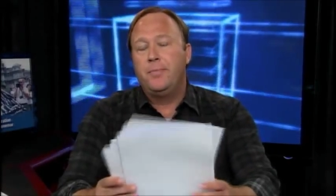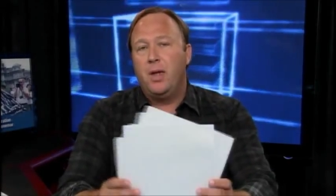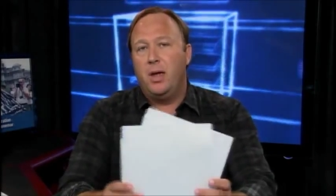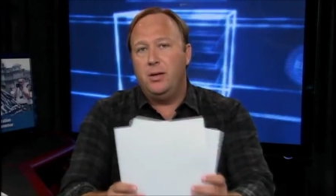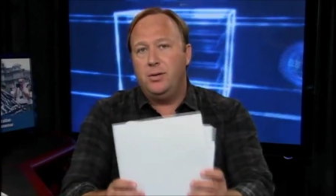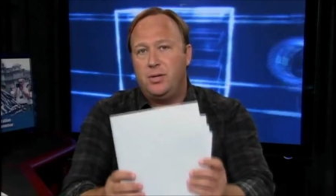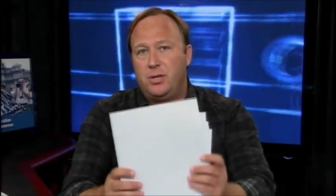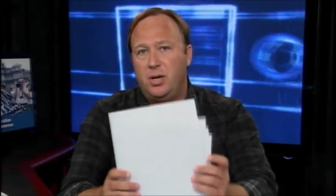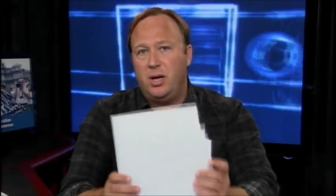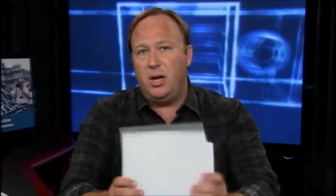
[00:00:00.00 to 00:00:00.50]

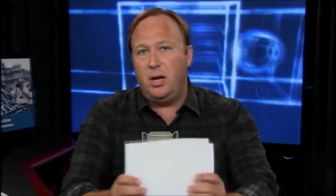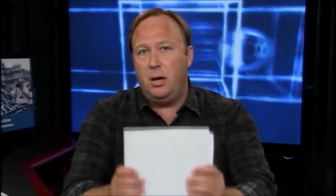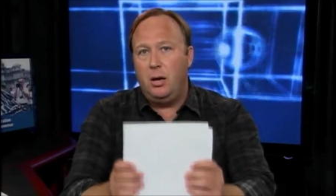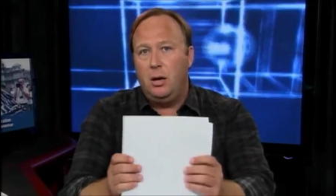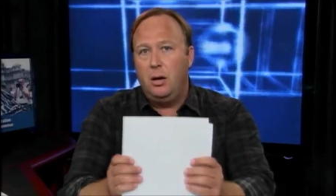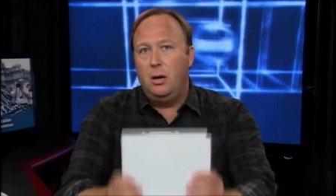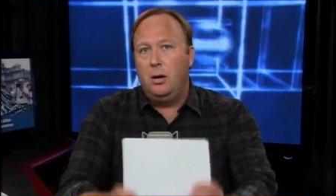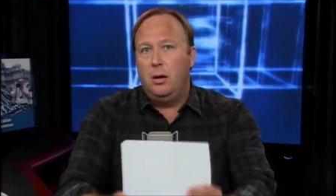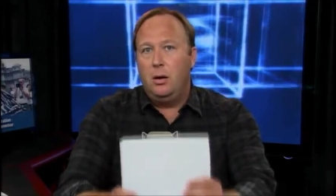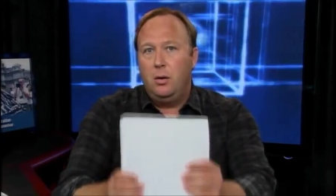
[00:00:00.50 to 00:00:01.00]
And see,
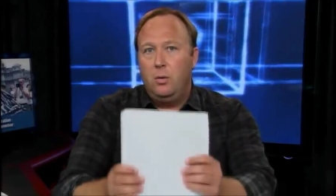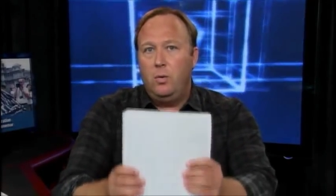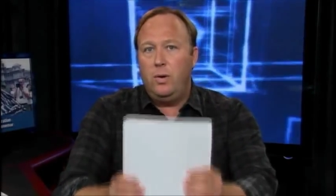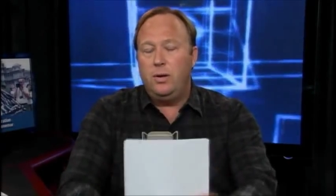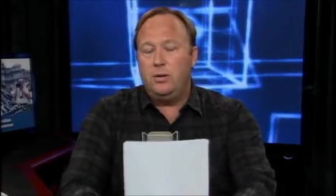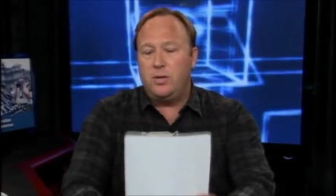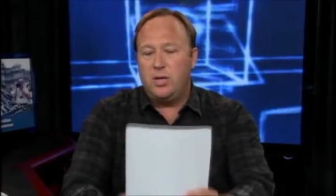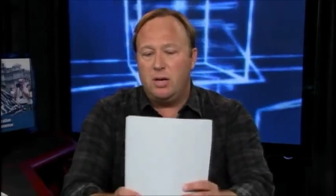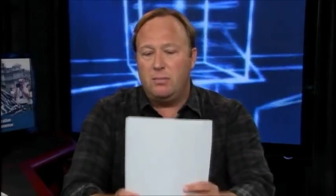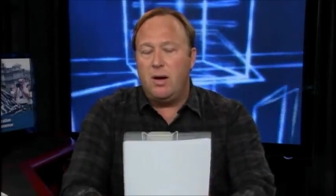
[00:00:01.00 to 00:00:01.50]

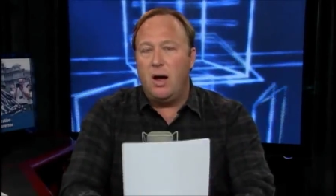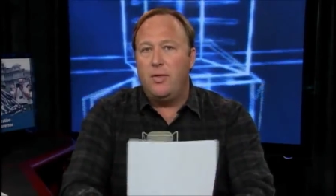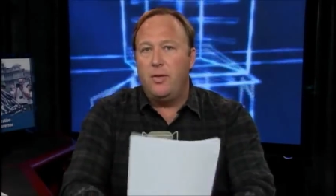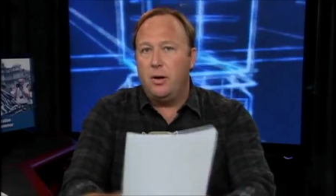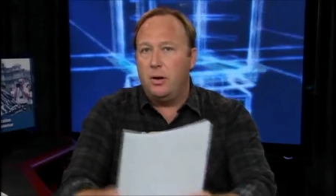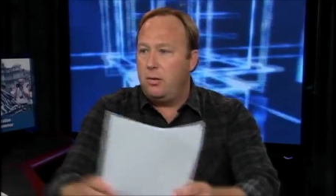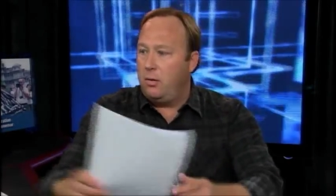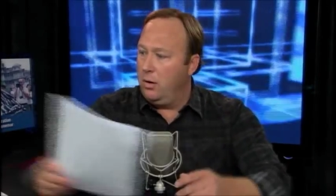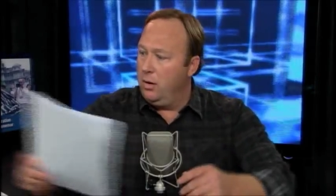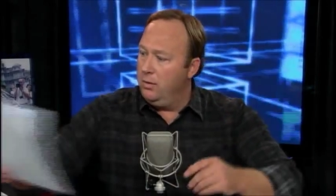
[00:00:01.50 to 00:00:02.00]
when some
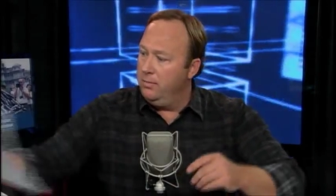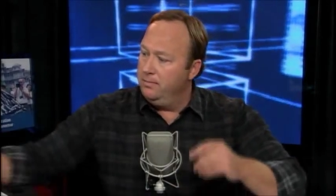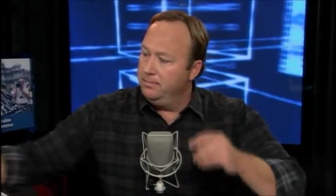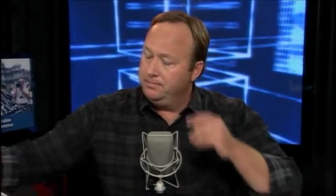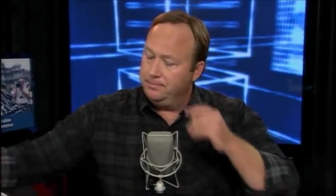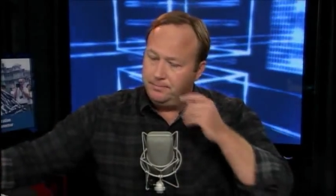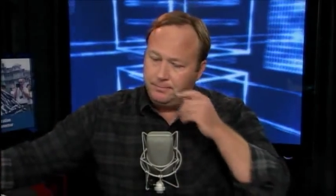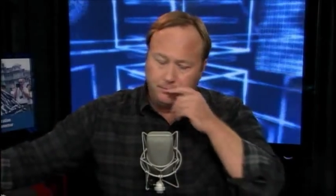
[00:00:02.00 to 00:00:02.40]
other group,